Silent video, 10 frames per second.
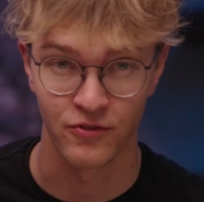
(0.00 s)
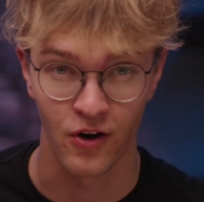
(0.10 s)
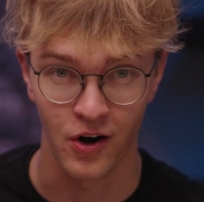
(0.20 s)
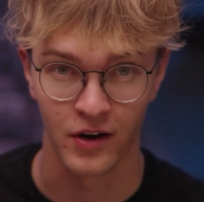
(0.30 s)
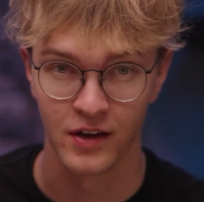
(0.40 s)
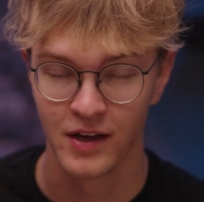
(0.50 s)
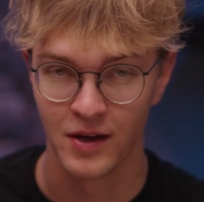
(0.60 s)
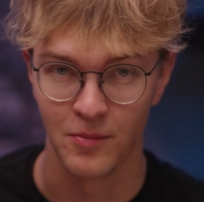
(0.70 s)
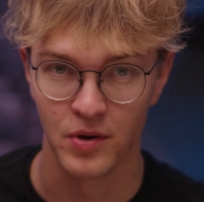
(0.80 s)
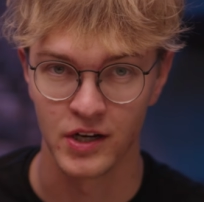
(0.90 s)
far.
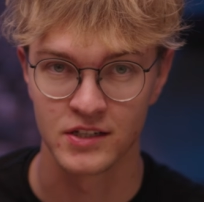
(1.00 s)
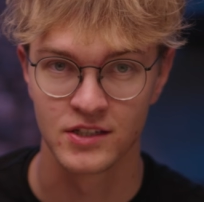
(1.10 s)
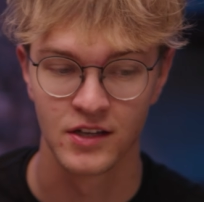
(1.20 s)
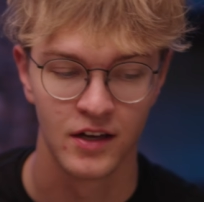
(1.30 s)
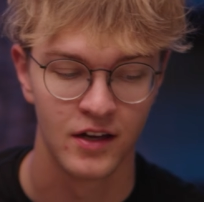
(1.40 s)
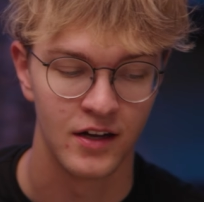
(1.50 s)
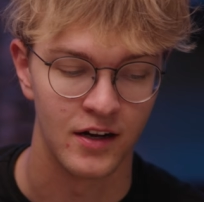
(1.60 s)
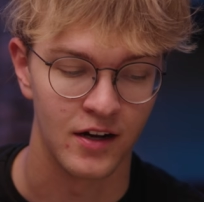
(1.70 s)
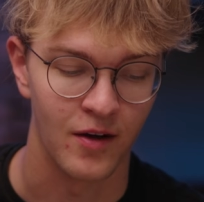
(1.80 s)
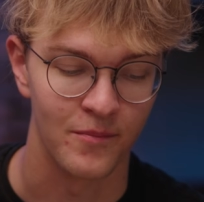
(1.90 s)
But
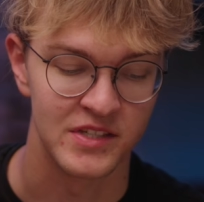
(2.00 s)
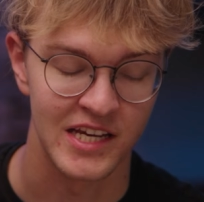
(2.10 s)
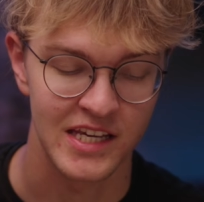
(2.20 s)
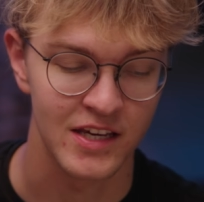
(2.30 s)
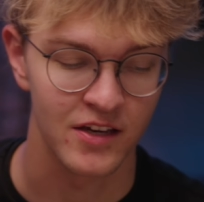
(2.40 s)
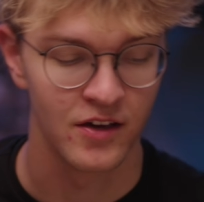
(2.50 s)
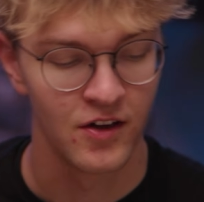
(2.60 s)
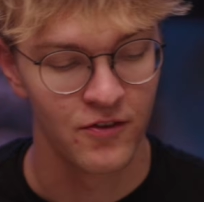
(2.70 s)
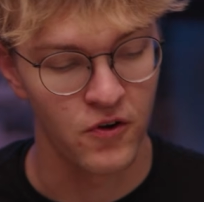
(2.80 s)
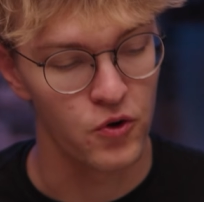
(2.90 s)
taking
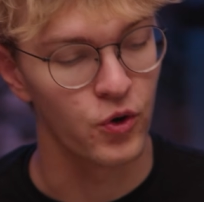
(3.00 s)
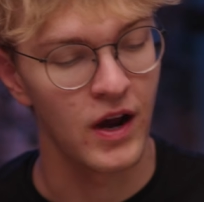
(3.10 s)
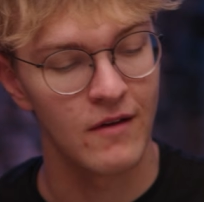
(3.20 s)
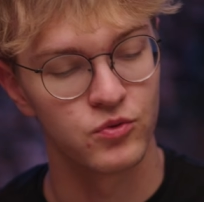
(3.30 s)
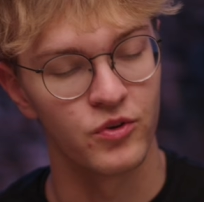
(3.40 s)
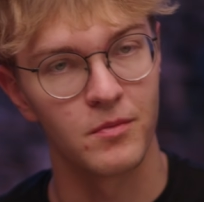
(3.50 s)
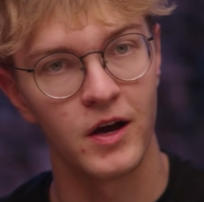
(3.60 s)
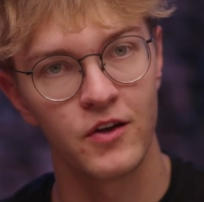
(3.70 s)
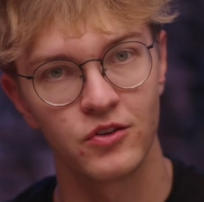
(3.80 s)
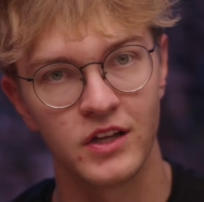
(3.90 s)
photographs with
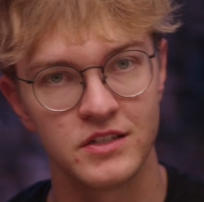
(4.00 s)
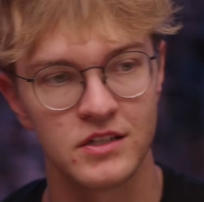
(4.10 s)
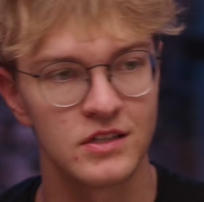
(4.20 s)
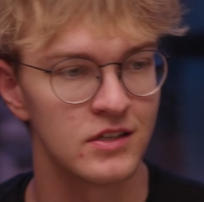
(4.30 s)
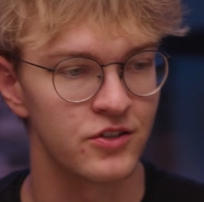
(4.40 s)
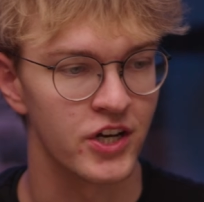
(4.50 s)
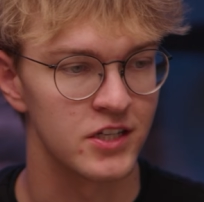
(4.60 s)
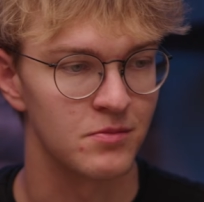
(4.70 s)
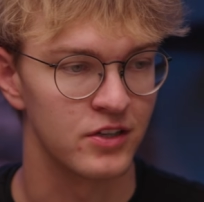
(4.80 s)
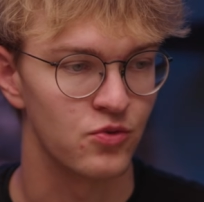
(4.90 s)
my other lenses, such
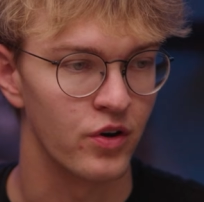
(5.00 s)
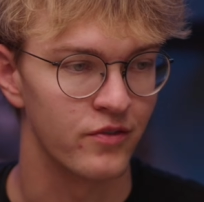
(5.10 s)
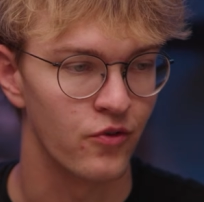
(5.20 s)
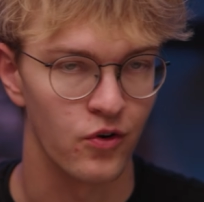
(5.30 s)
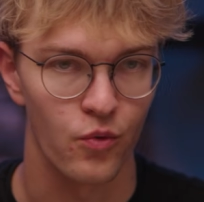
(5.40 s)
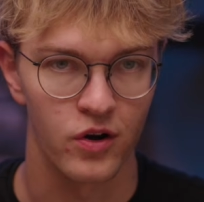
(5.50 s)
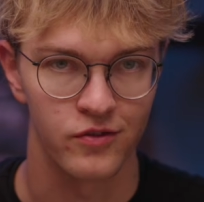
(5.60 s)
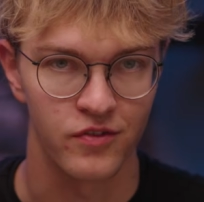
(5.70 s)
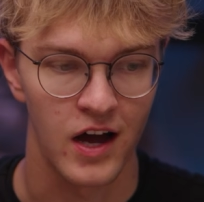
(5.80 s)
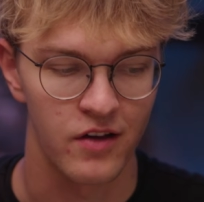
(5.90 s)
as my
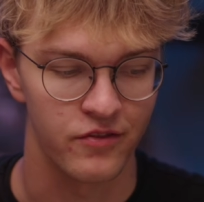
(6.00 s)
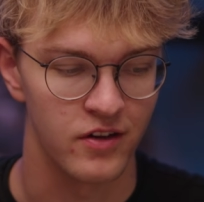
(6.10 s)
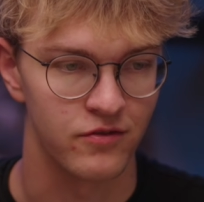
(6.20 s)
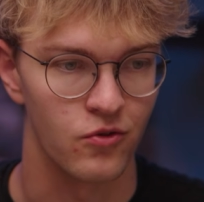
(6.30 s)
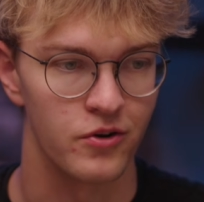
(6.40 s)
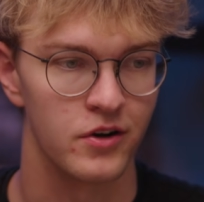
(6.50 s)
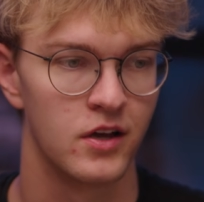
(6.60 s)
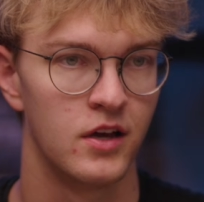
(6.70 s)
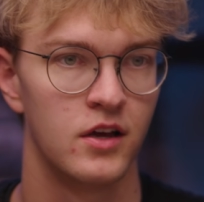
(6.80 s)
24-105 f4